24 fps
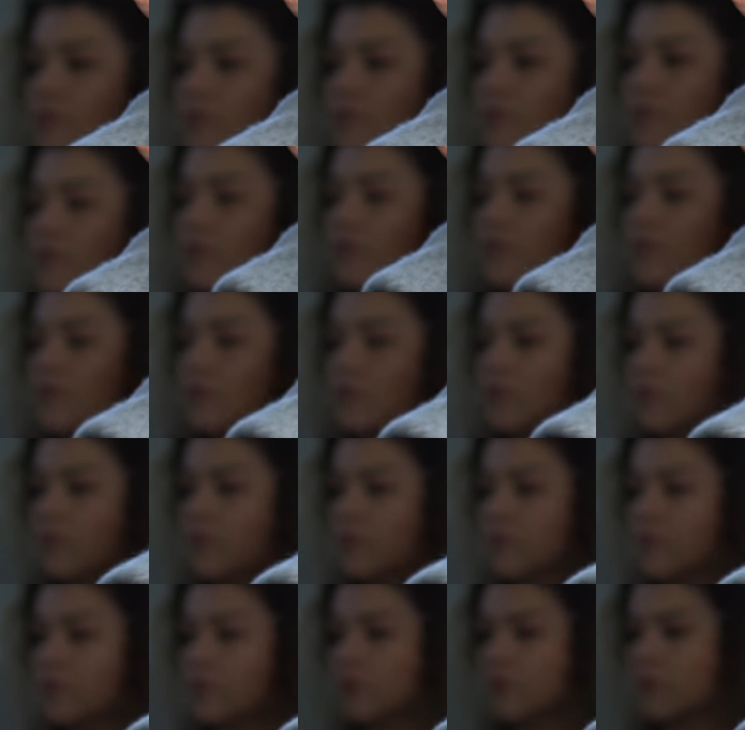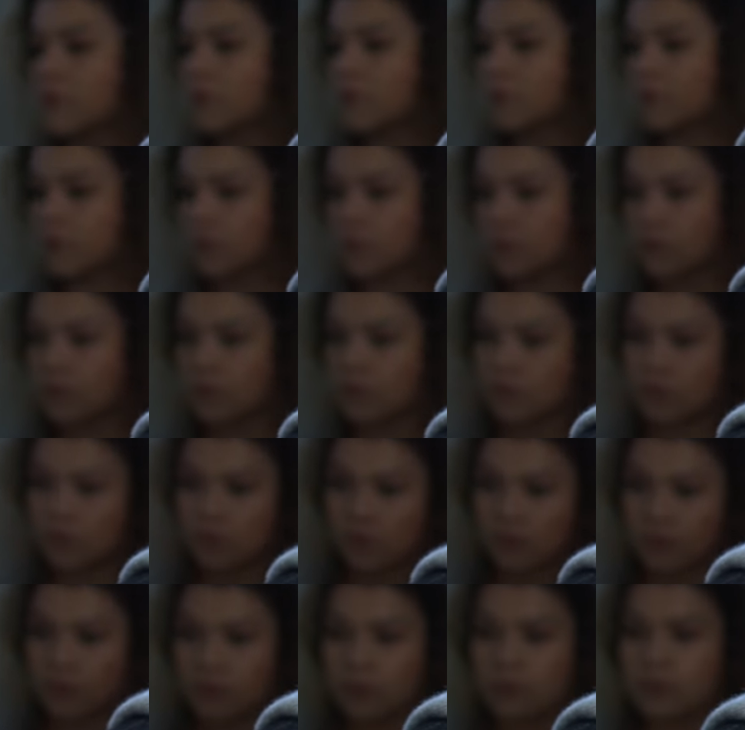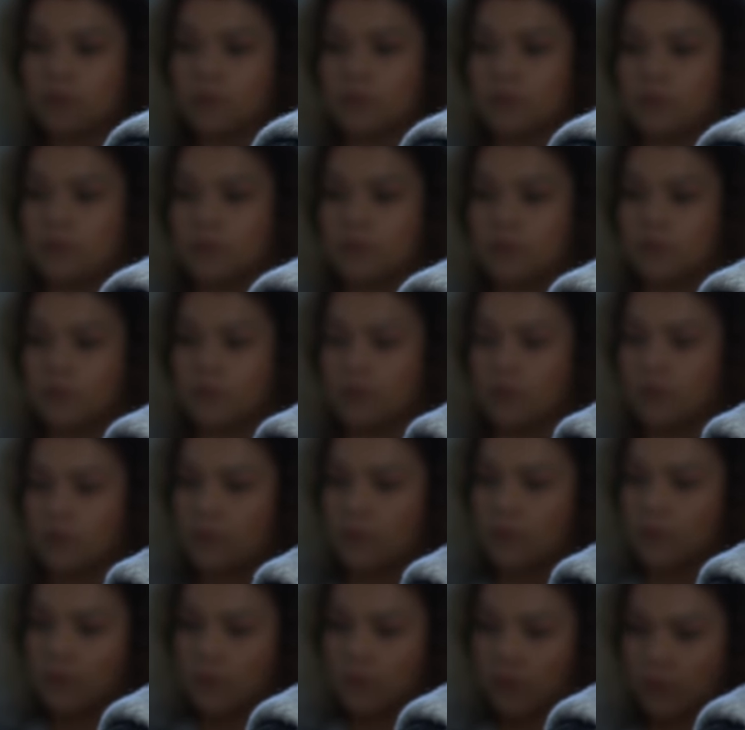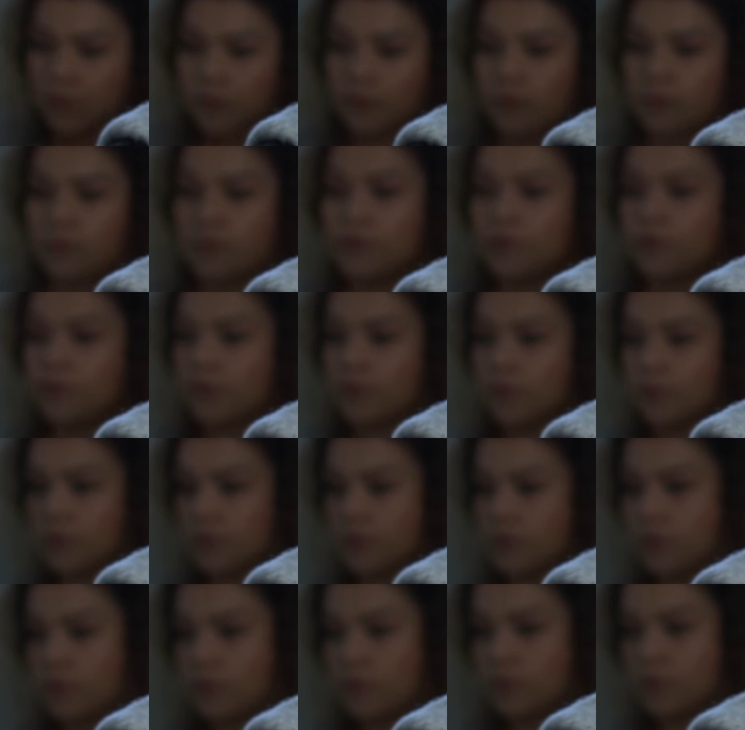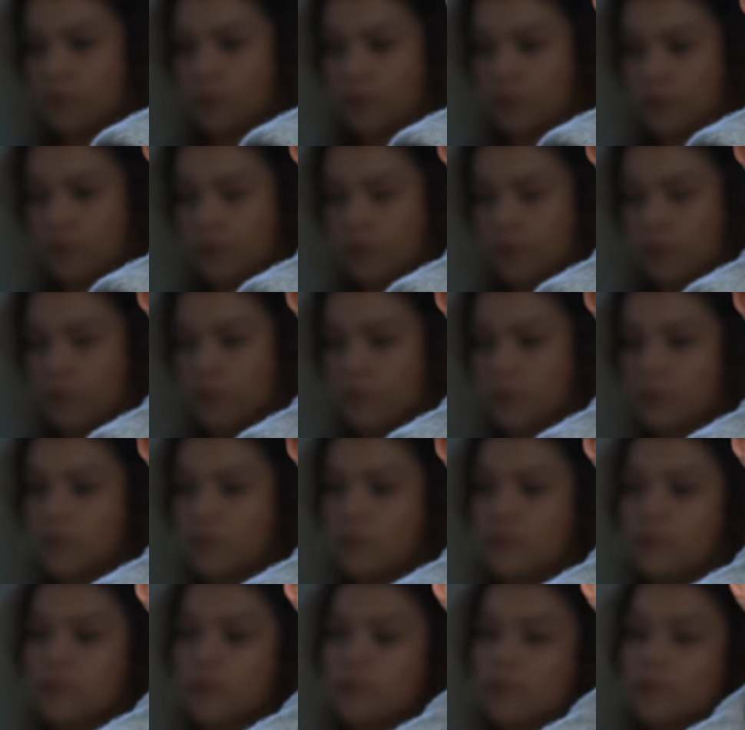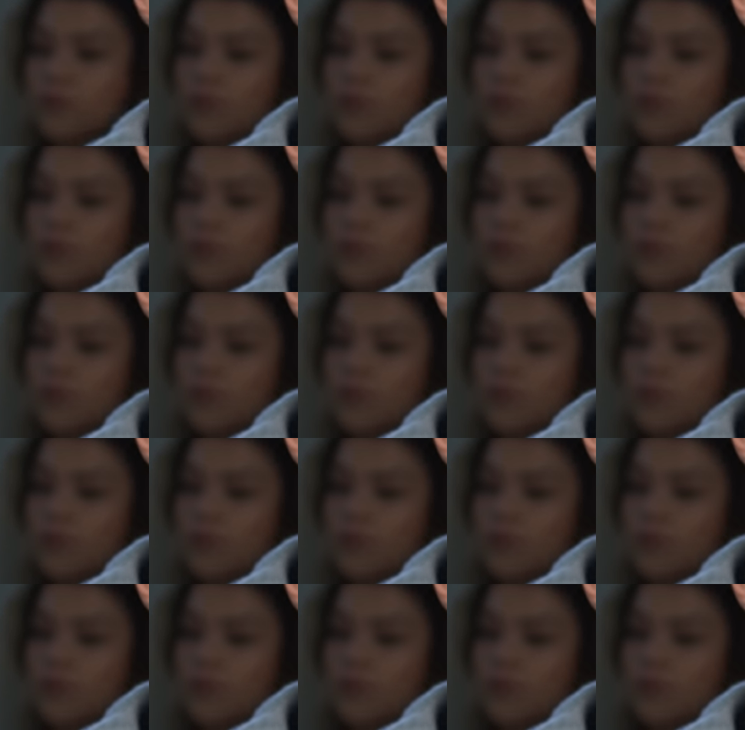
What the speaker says: [no speech]